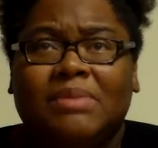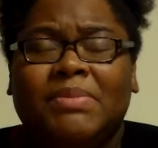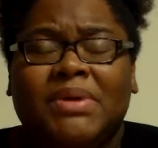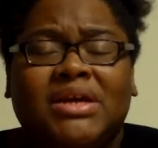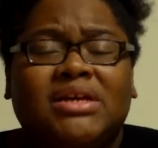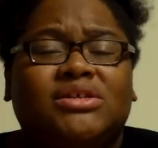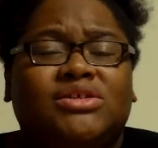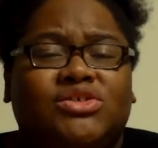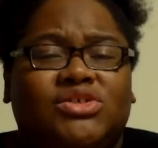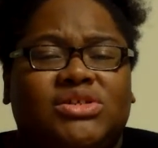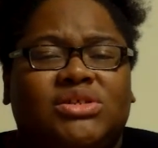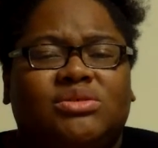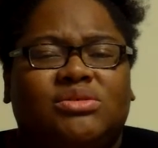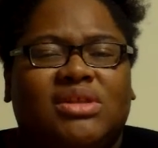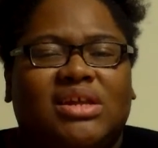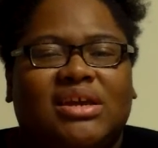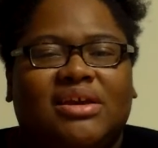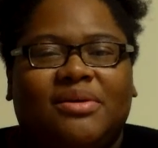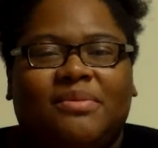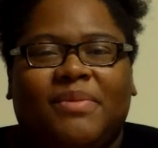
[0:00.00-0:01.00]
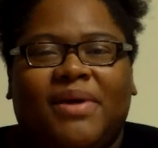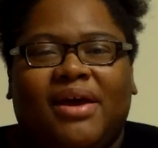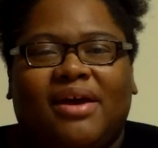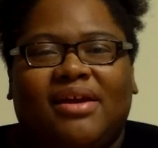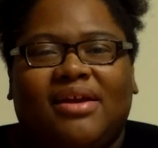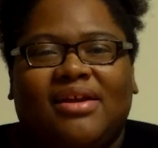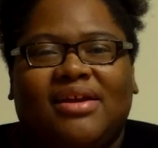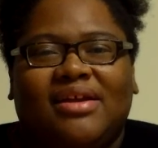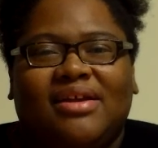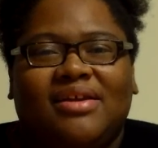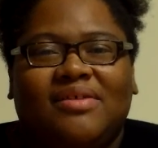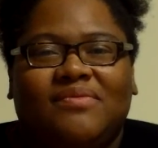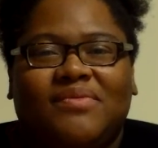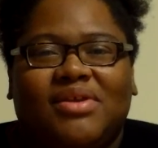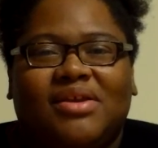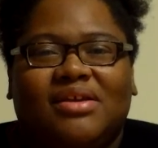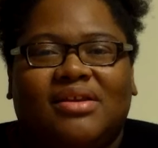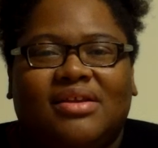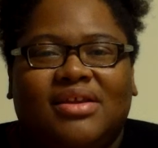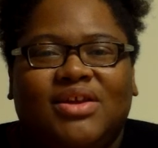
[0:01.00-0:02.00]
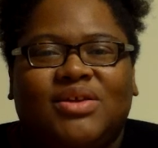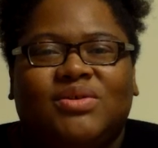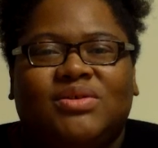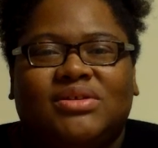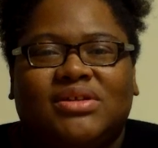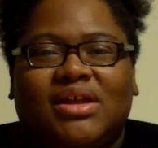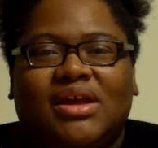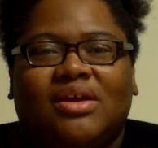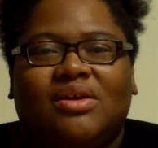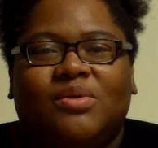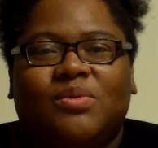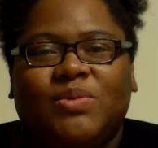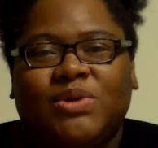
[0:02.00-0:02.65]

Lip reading: because you still think about it even years later